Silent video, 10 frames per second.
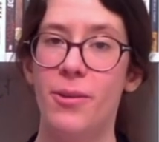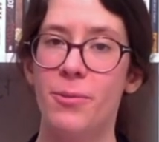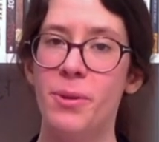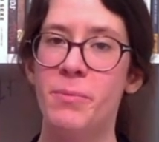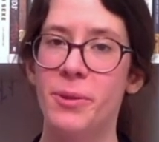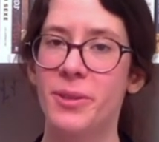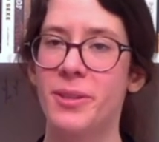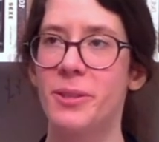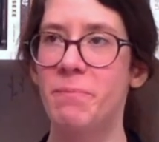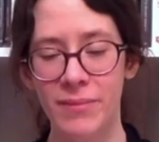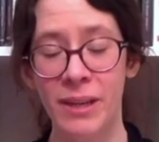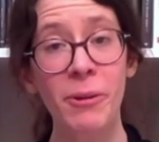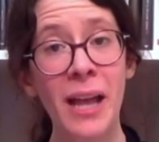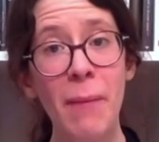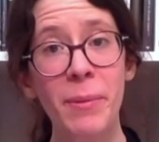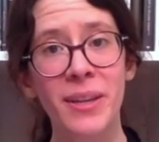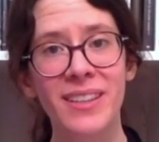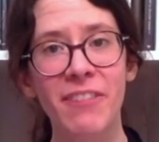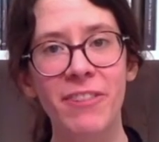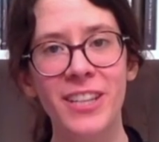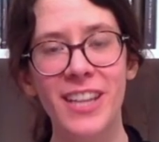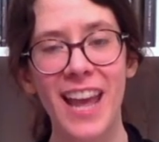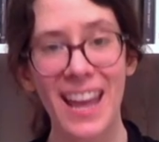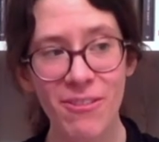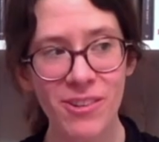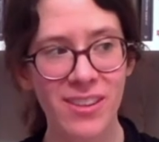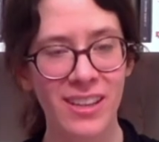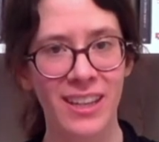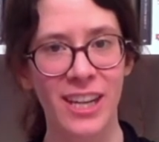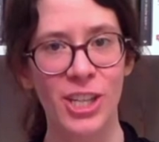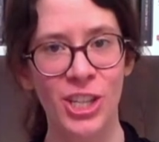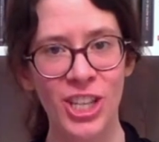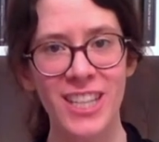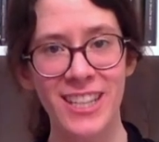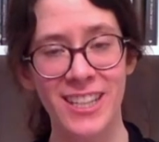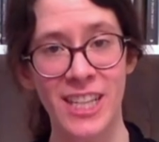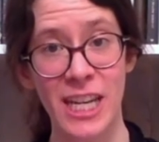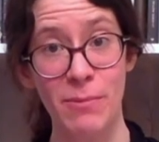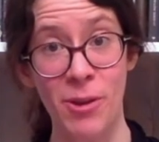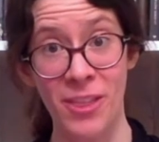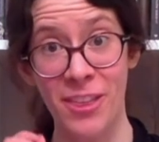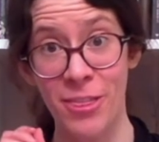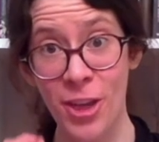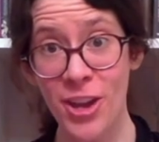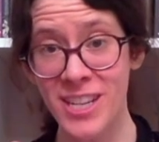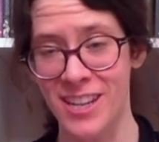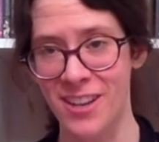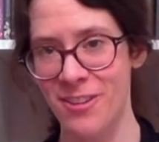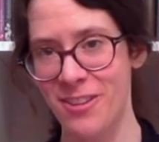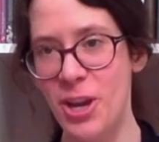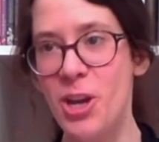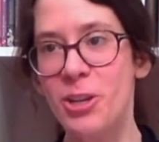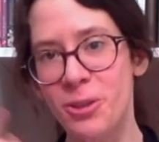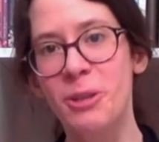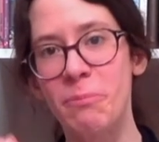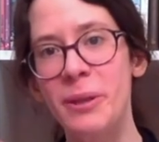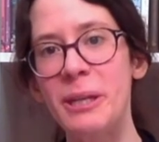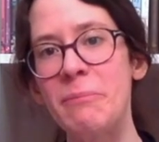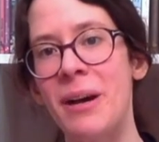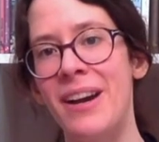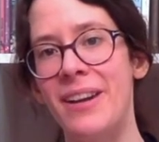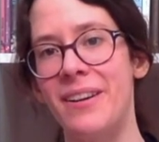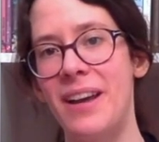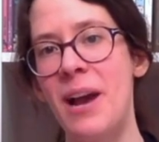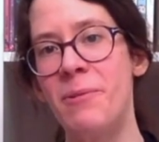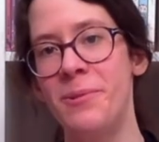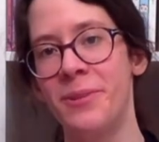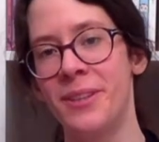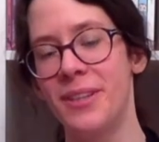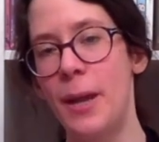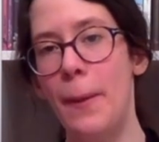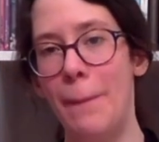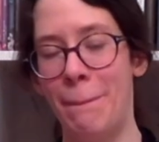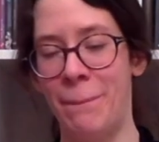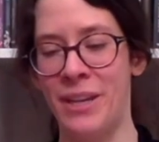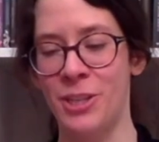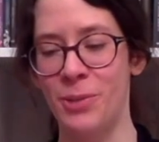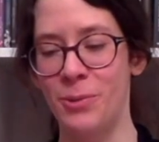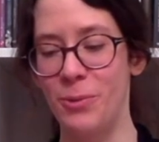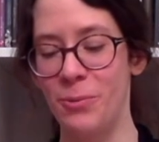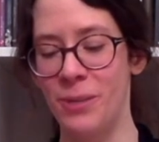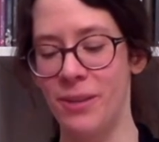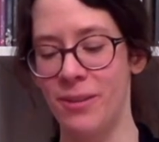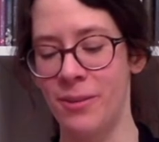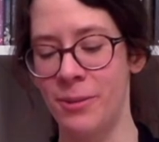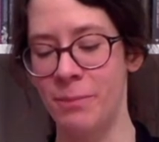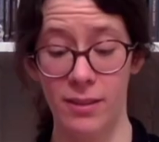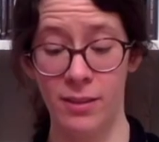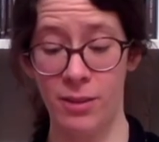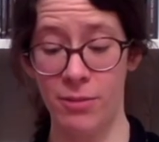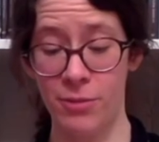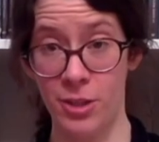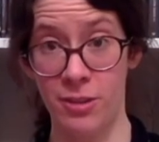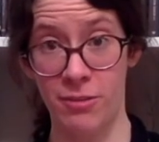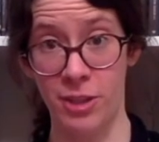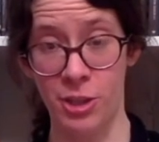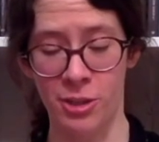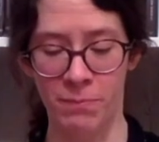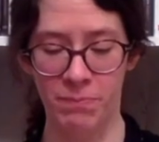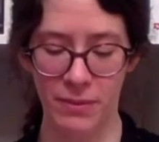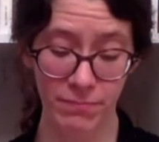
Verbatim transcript: three books. And I'm really happy because I finished everything just in time on the thirtieth to complete my uh, Owls Magical readathon. So first the fiction,